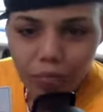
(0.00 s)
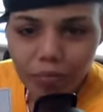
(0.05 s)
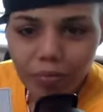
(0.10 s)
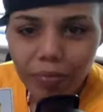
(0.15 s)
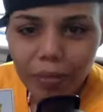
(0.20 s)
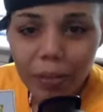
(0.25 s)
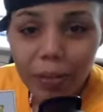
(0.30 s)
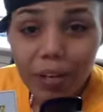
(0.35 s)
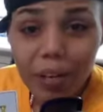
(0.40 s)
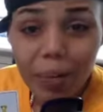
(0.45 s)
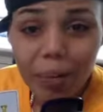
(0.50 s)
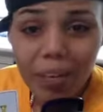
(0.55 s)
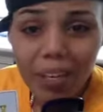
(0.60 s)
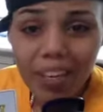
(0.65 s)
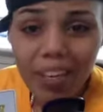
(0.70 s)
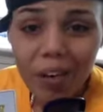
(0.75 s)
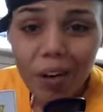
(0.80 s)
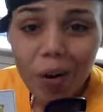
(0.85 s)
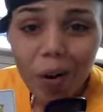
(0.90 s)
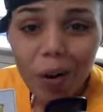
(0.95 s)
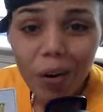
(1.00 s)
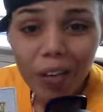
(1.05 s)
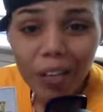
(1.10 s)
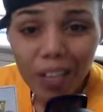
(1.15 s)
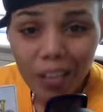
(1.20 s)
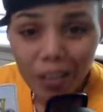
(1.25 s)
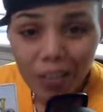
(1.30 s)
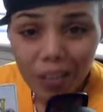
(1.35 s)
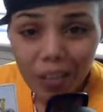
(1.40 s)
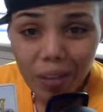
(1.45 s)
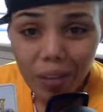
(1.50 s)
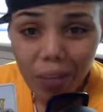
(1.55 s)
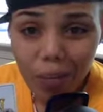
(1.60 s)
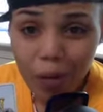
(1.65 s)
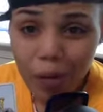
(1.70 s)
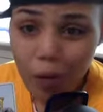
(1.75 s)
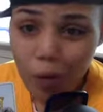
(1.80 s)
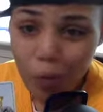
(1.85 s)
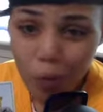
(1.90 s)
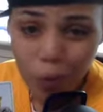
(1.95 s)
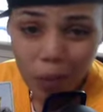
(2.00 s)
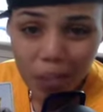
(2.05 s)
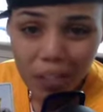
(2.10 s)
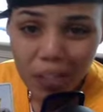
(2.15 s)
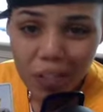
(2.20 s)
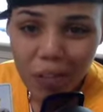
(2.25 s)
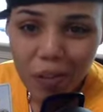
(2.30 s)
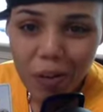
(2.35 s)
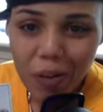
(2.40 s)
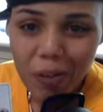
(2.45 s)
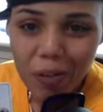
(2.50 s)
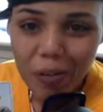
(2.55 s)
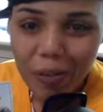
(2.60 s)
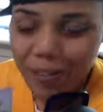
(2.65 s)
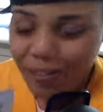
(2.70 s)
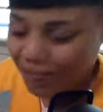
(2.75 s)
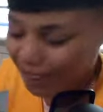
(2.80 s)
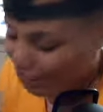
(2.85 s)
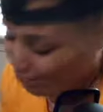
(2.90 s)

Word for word: The dummy gave them a romantic offer.